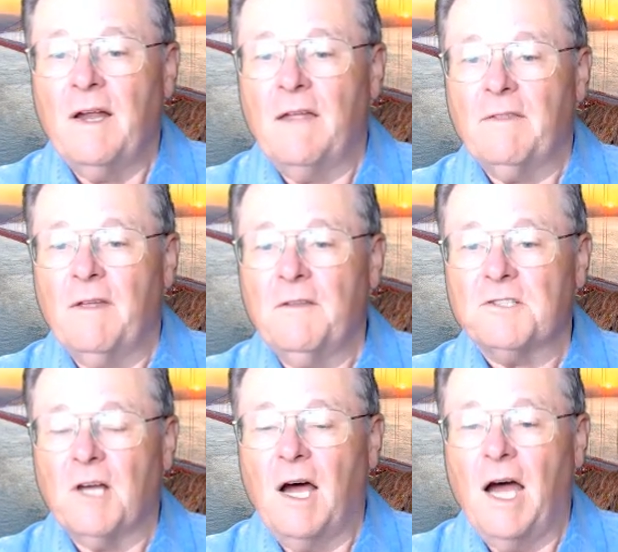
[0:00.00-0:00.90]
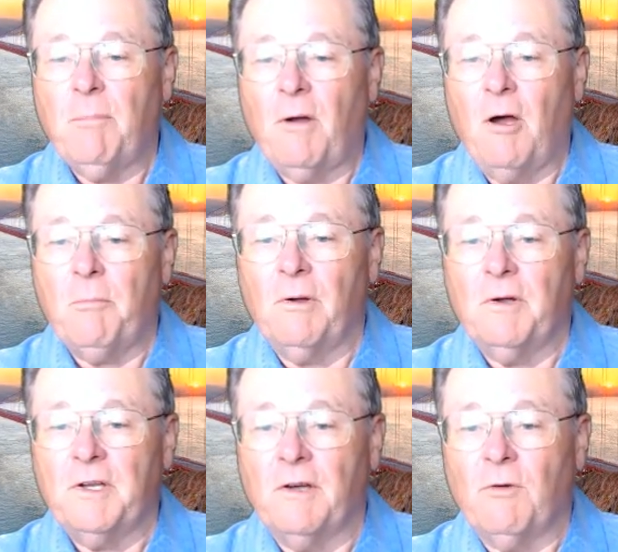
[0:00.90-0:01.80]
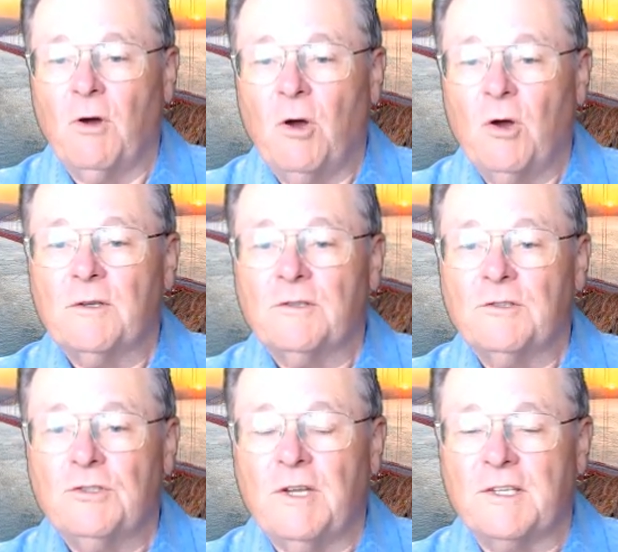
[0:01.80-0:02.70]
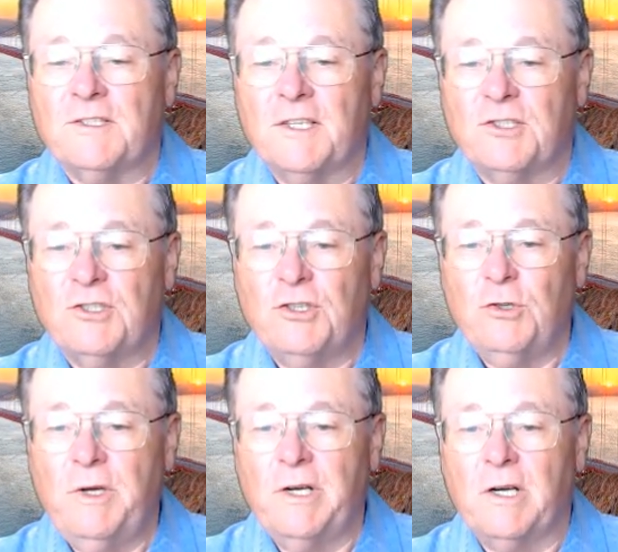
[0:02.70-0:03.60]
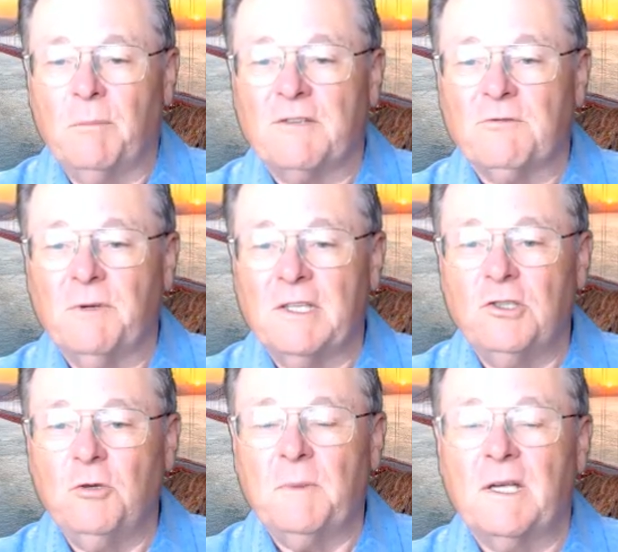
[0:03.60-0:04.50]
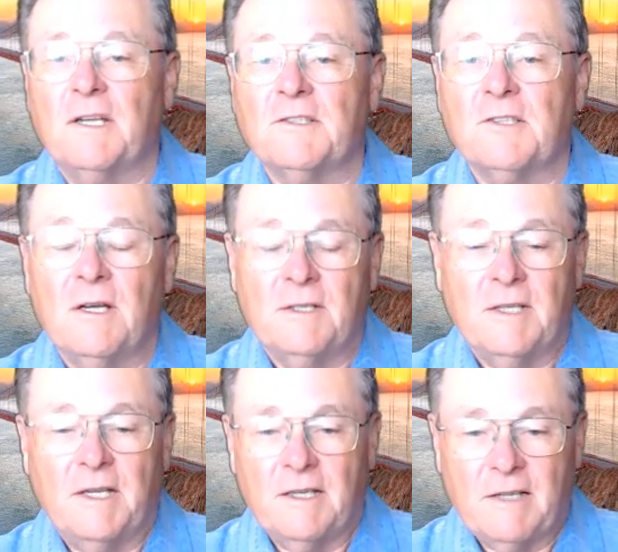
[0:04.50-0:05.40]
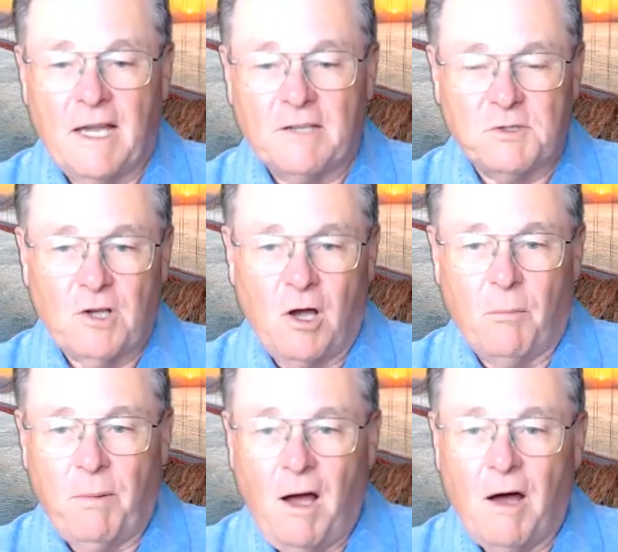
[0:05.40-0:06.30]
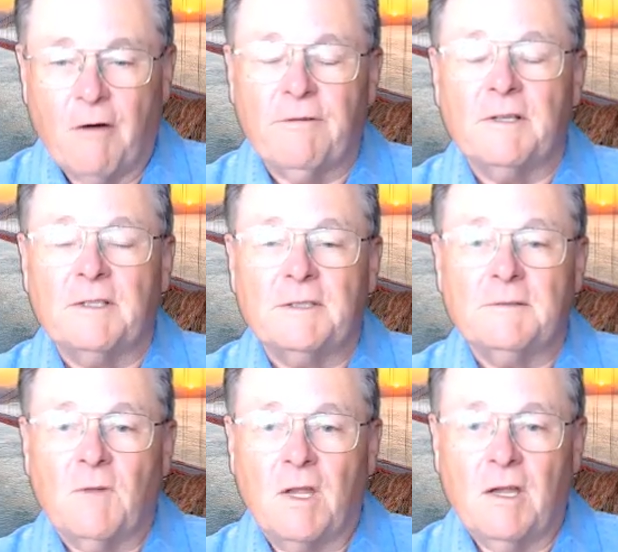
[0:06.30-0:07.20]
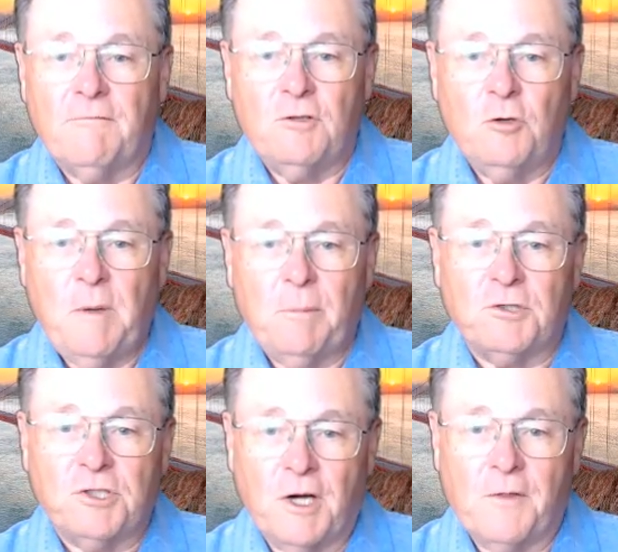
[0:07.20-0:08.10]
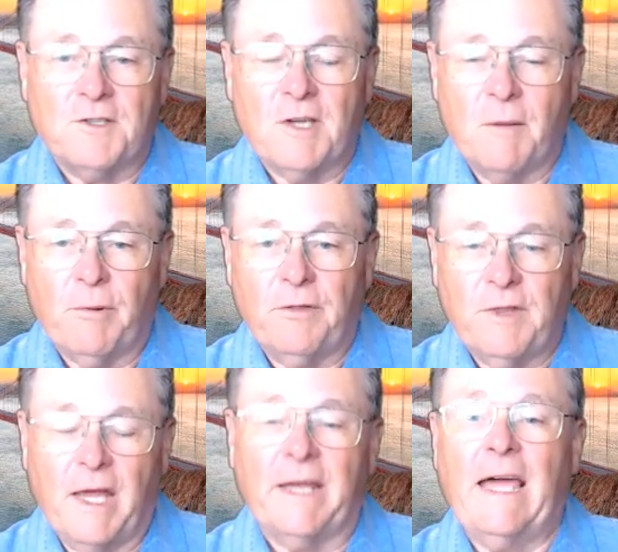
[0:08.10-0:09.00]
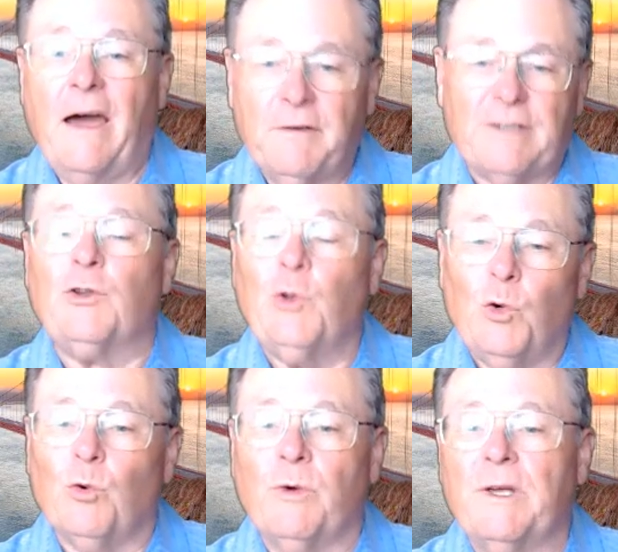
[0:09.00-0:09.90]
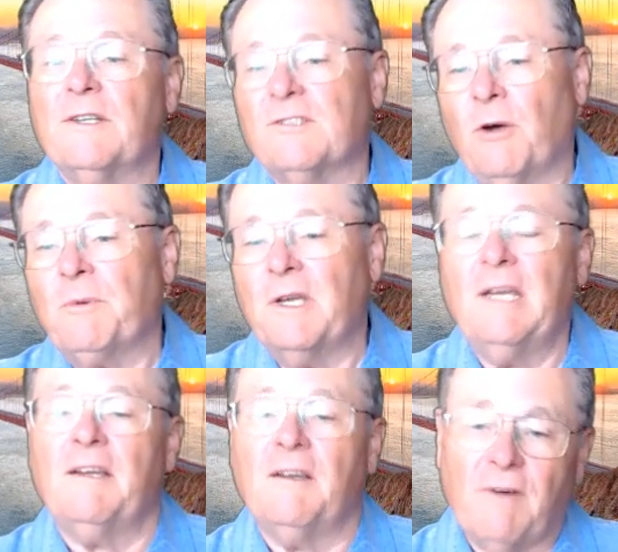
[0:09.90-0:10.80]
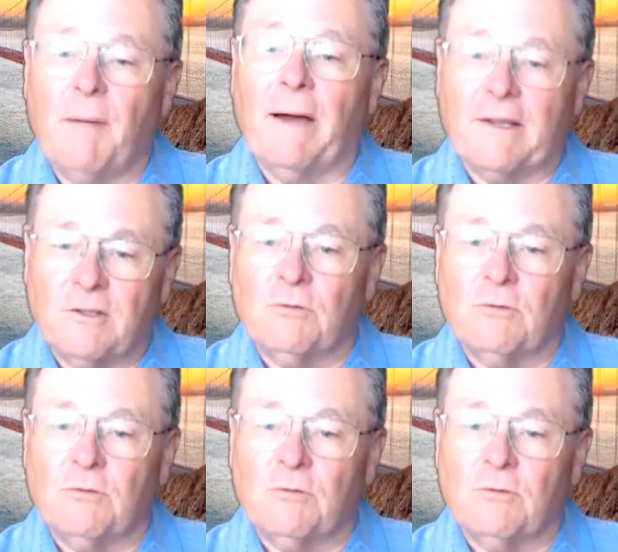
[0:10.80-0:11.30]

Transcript: And then there's a high probability of, it says 2 here, but it's really 2 because, as we saw above, if 2 people shared the same birthday, I counted 2. We could probably need to divide by